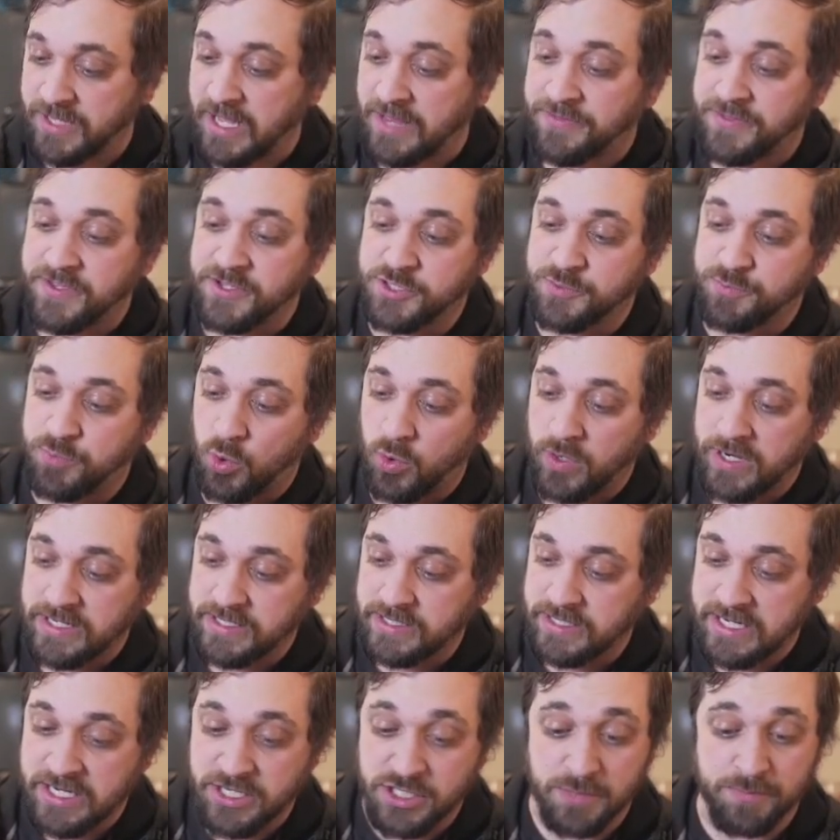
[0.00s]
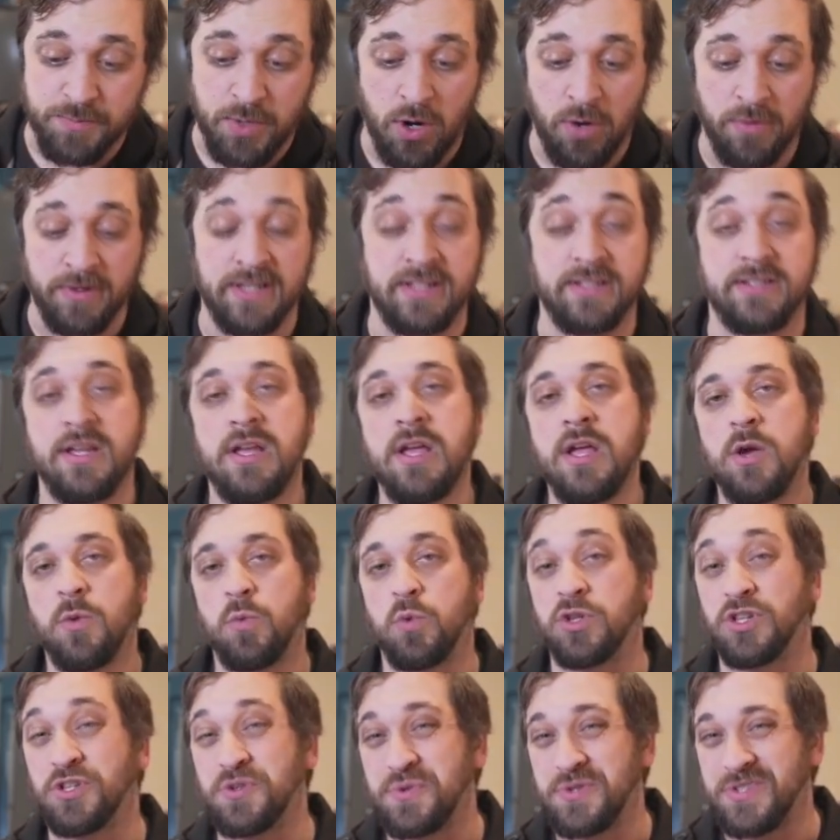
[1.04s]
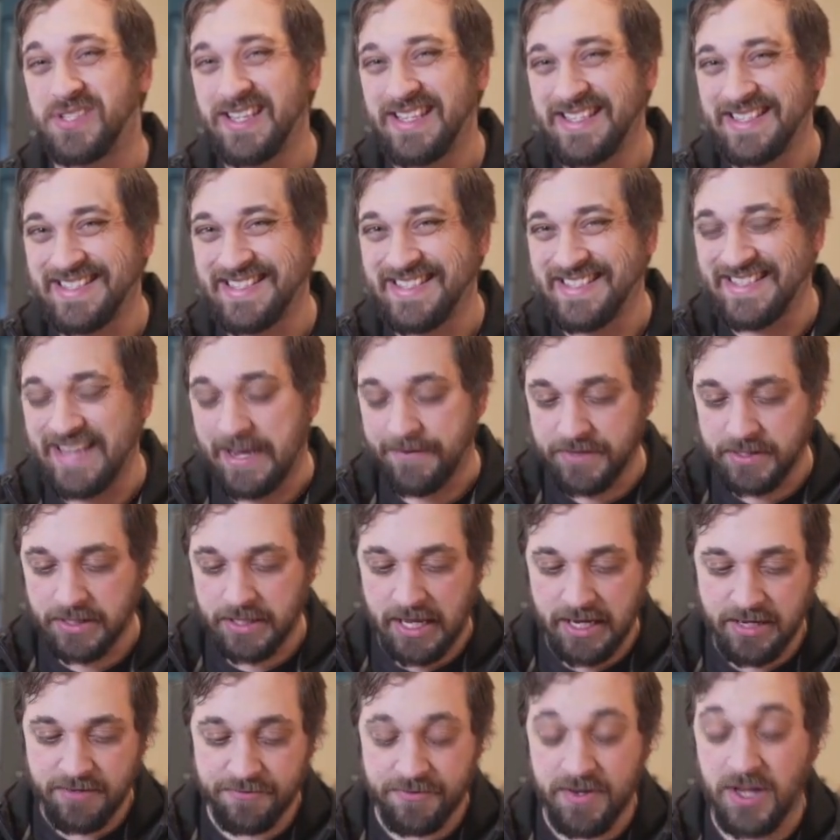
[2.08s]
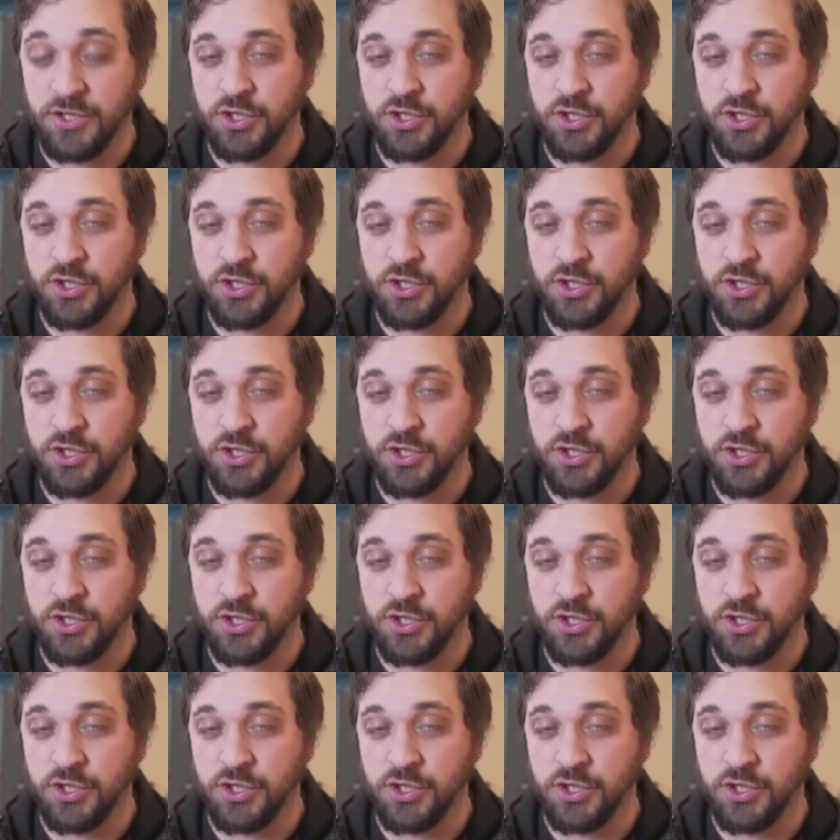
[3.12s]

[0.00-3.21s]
At this point, each opponent will lose 7 life,